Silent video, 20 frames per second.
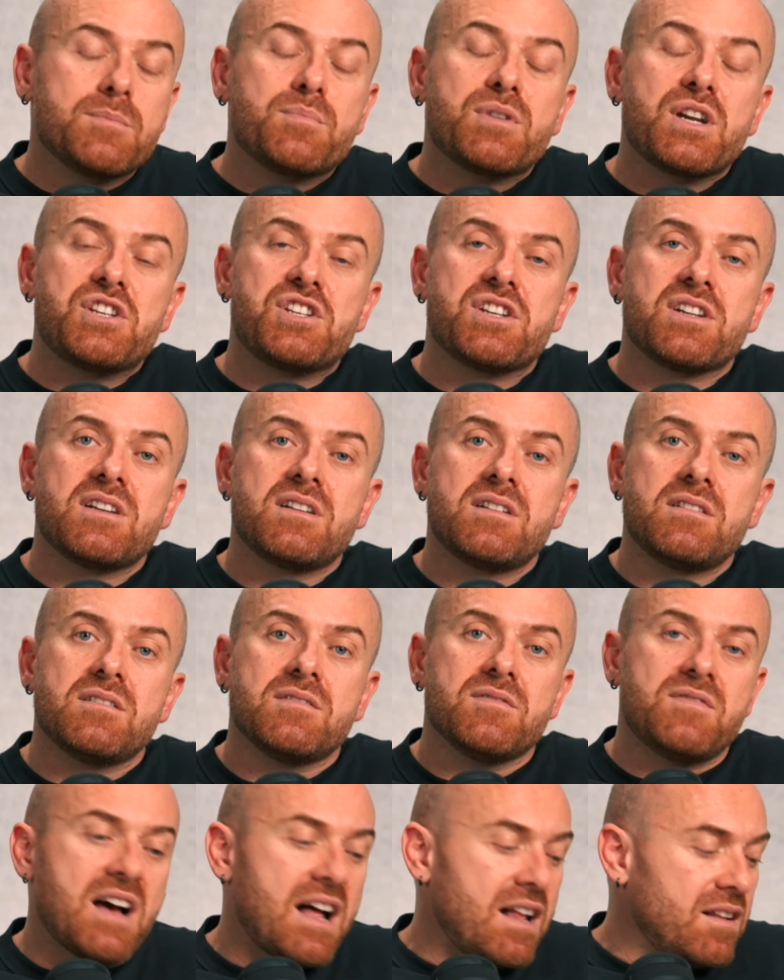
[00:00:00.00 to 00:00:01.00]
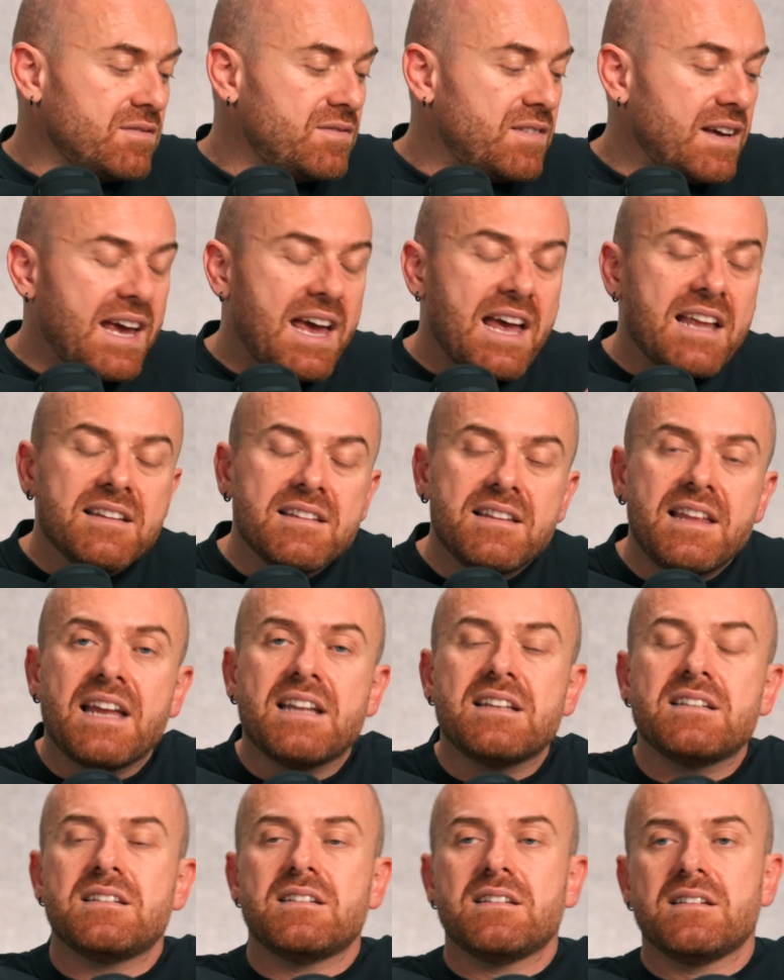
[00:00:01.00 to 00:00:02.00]
pressure valve, and
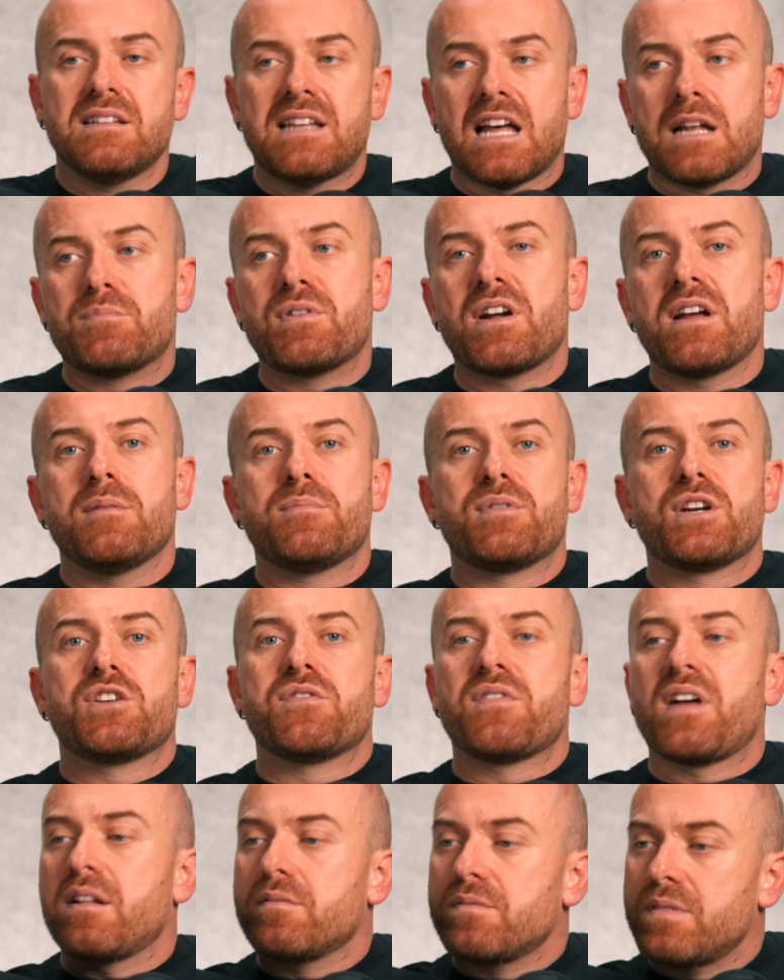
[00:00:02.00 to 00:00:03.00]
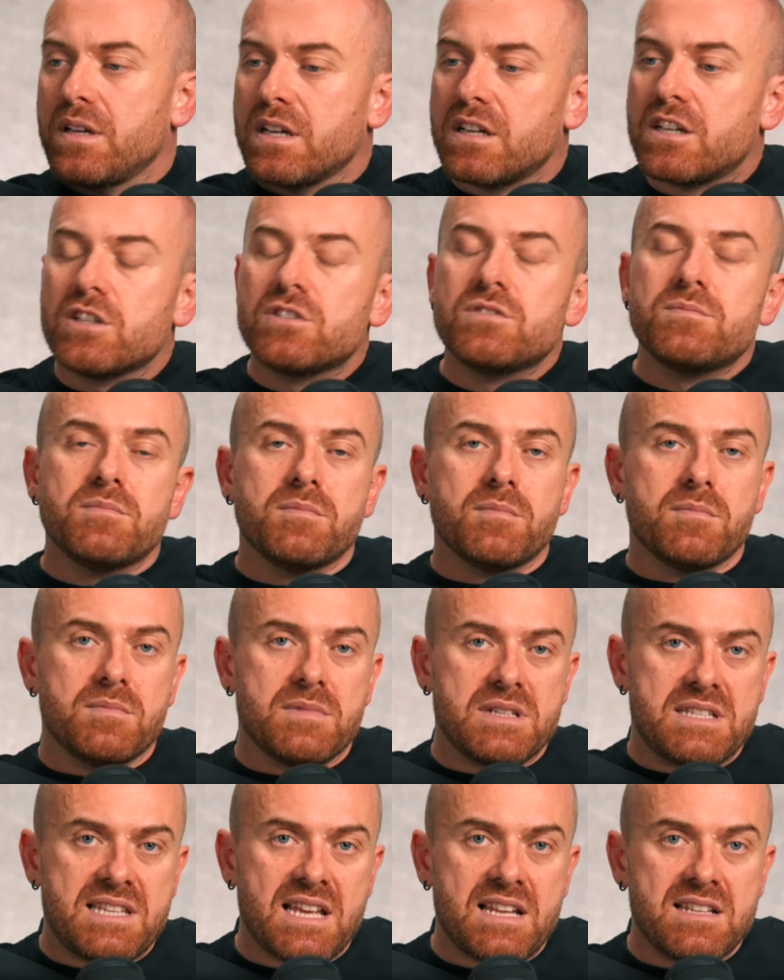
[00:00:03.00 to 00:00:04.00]
then that pilot pressure valve
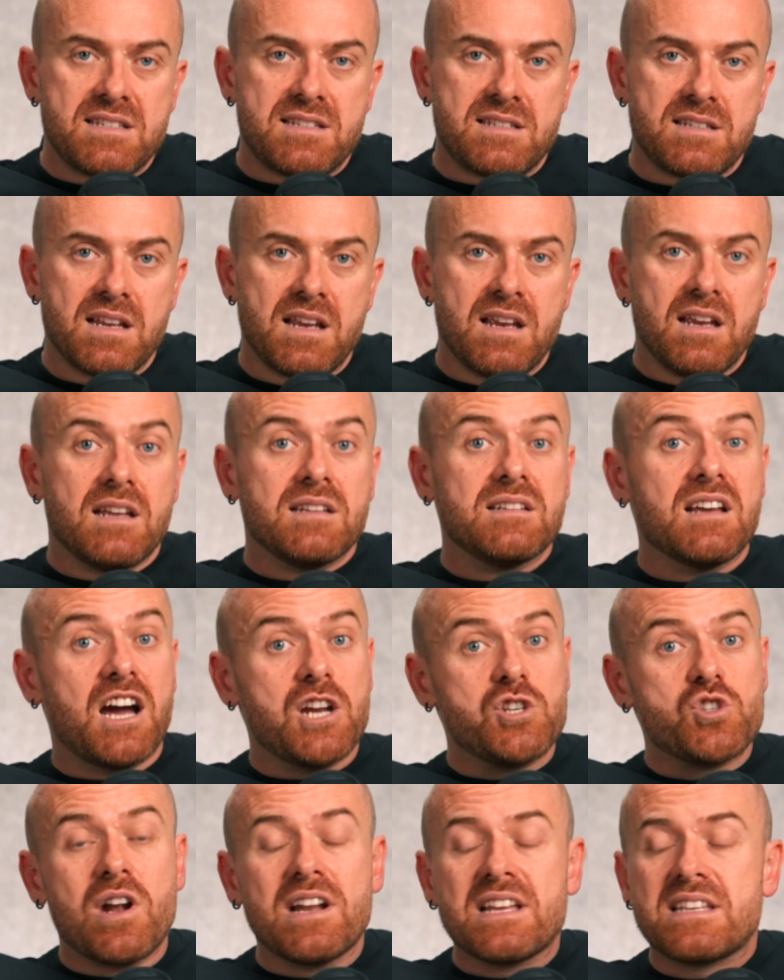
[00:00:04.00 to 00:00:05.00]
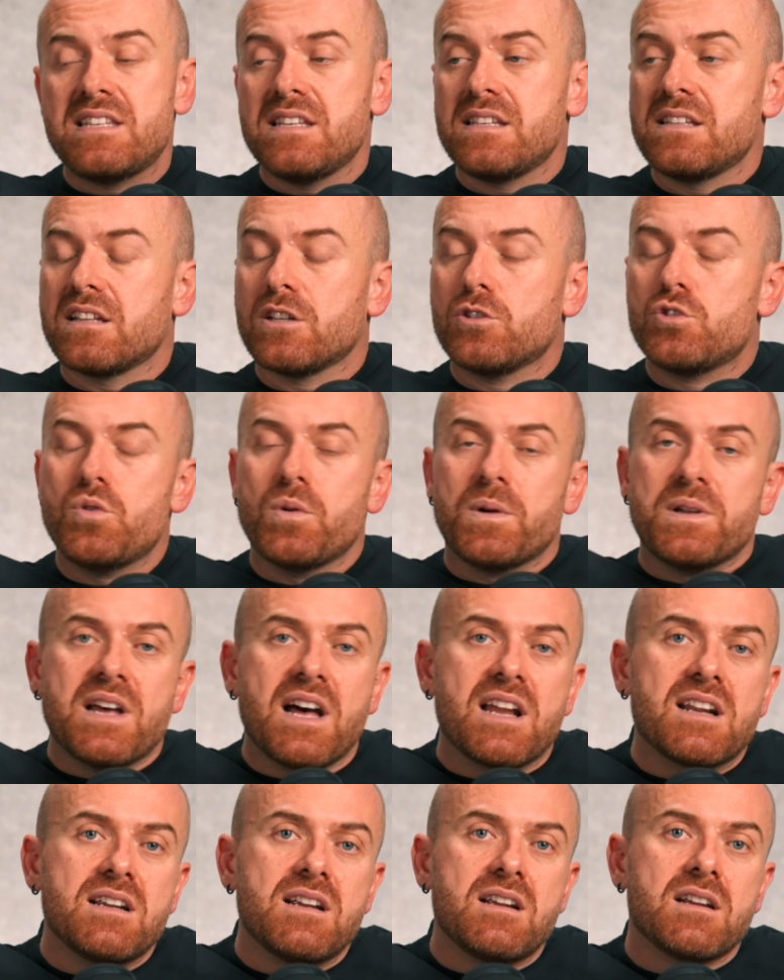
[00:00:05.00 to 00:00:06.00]
sends the hydraulic signal to
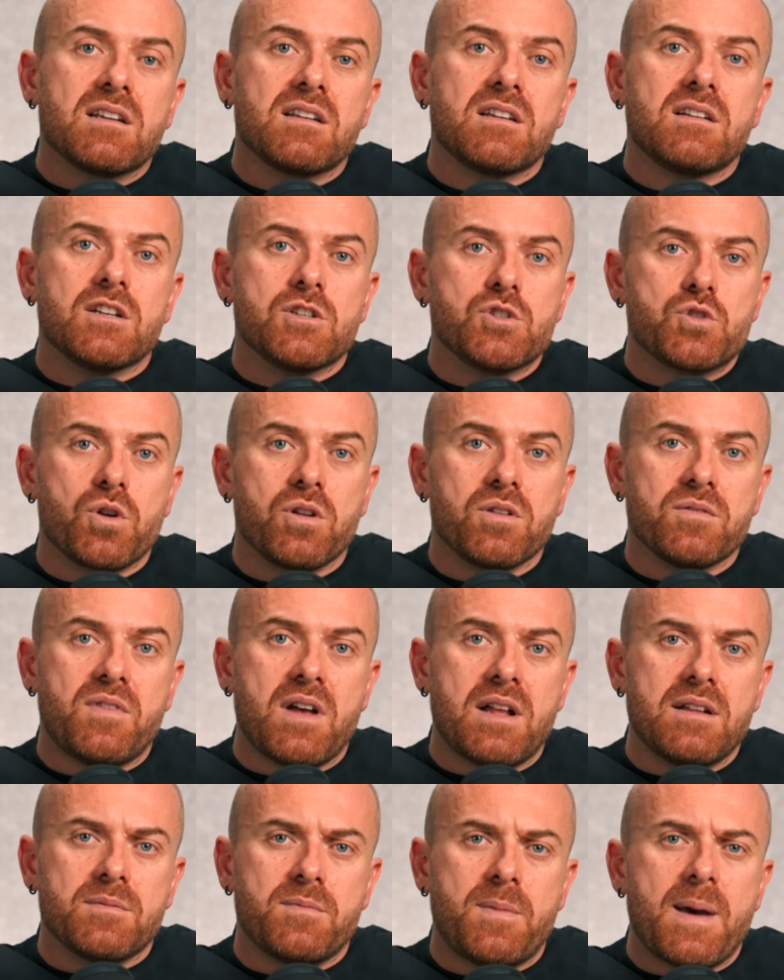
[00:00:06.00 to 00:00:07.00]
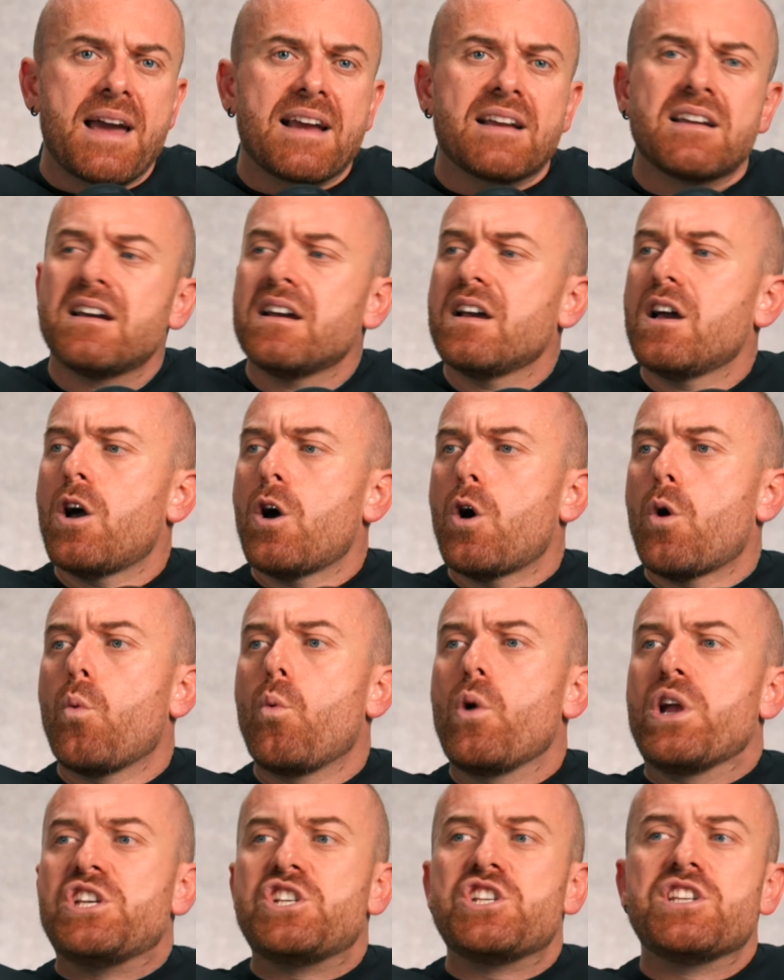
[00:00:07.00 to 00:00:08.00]
another control valve bank,
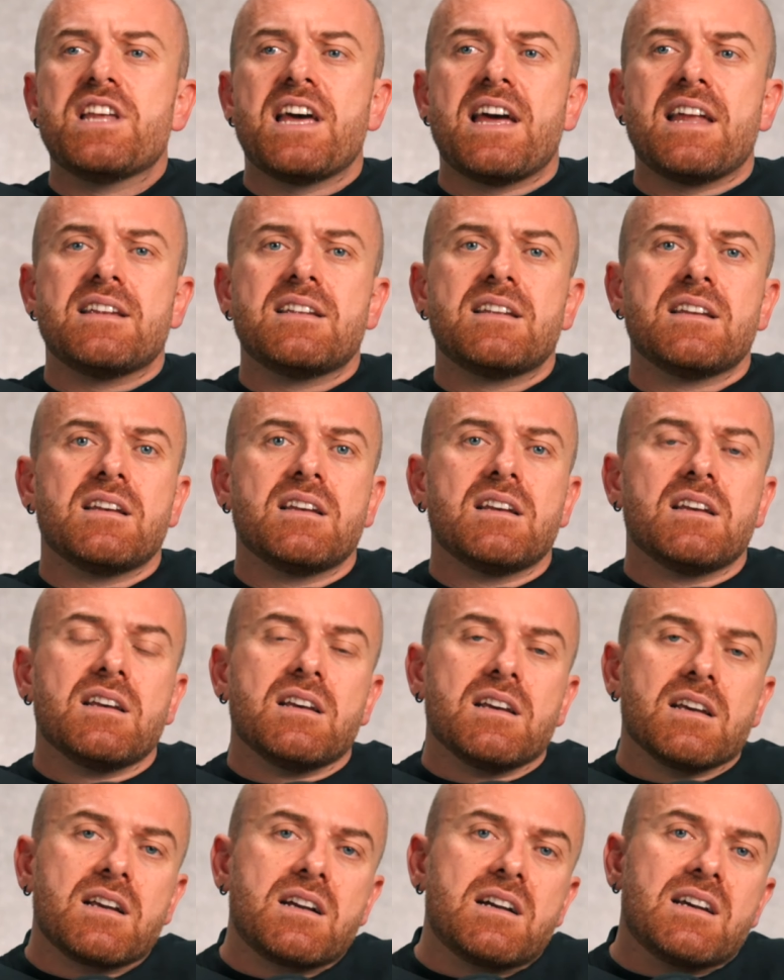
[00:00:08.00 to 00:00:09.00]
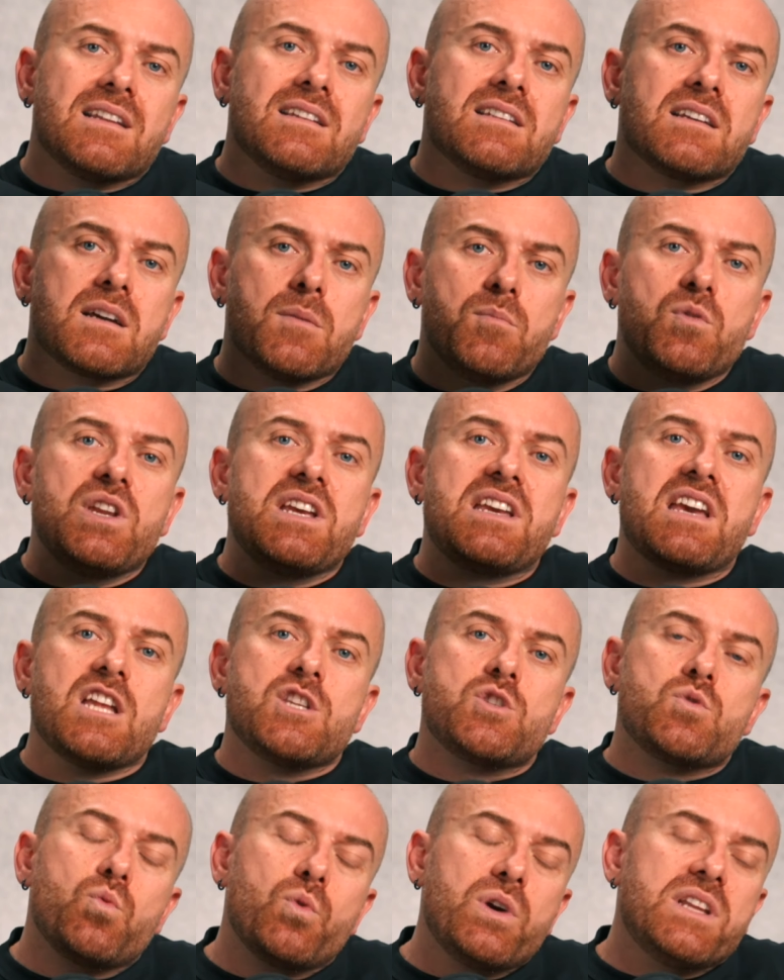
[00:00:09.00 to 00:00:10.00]
which then
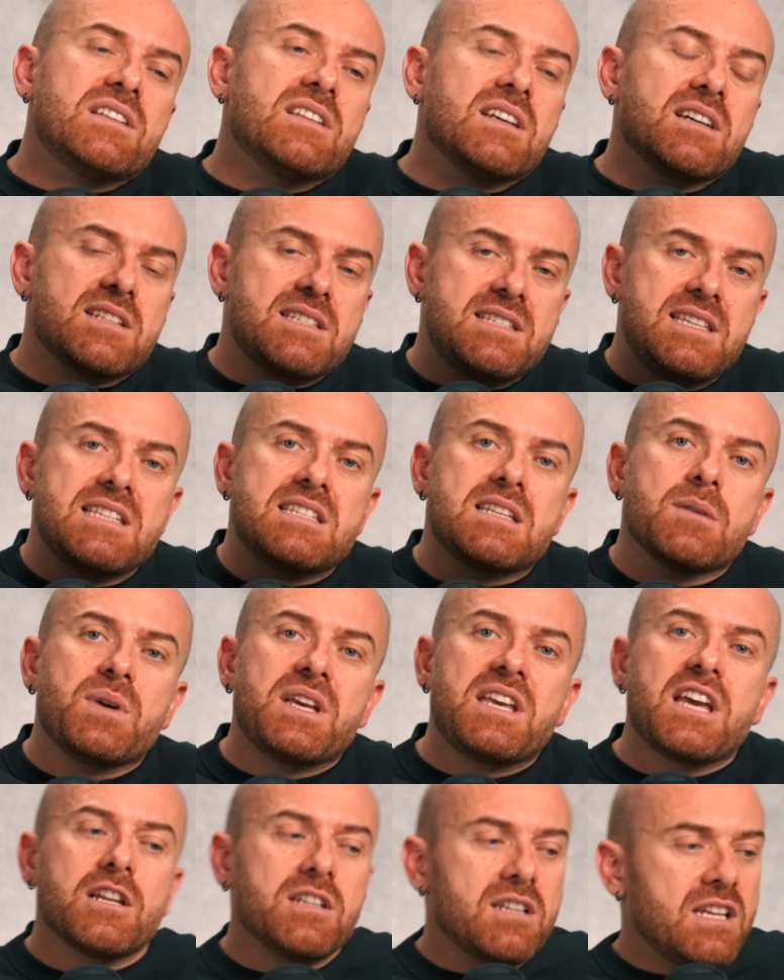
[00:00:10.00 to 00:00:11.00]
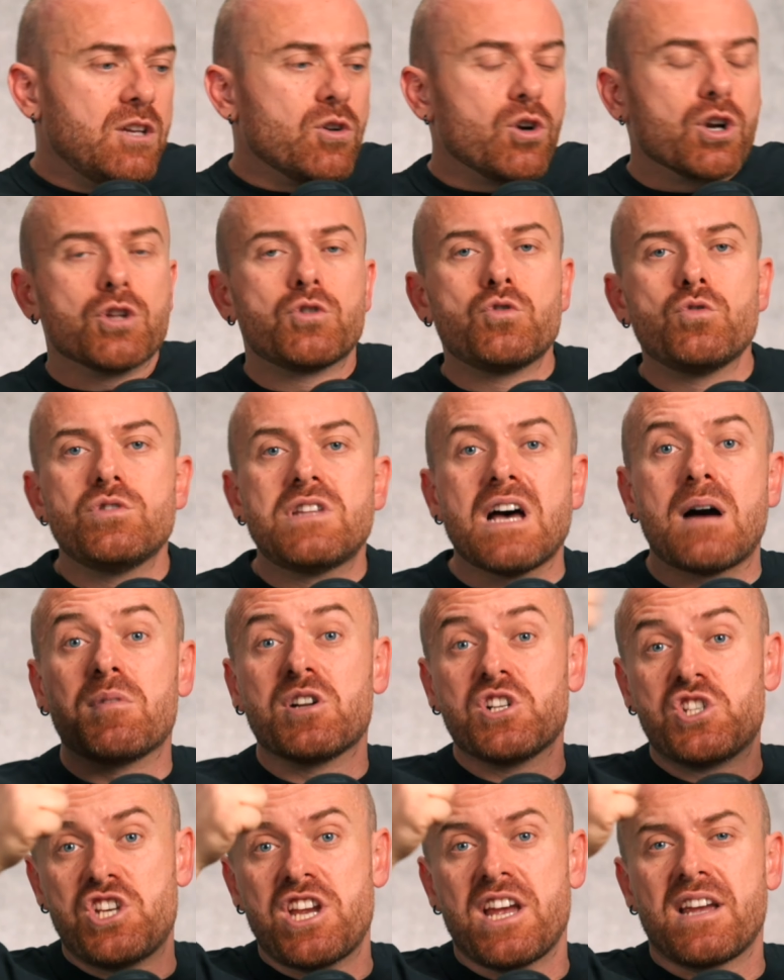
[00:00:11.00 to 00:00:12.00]
communicates with the system again in order to
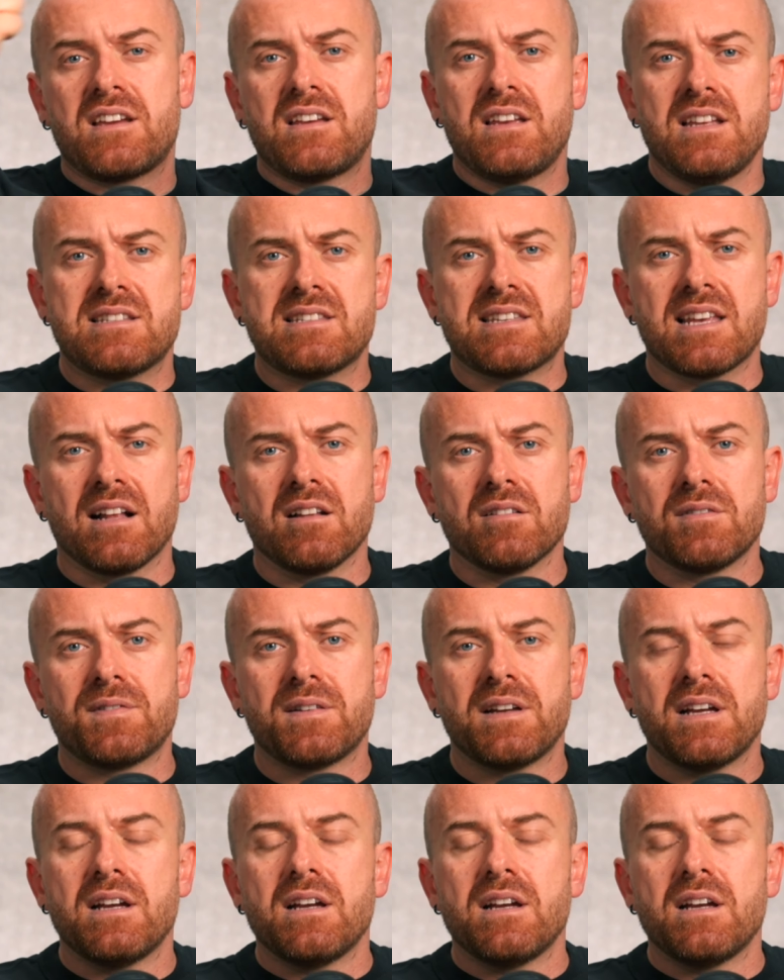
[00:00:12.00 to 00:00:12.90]
double check itself.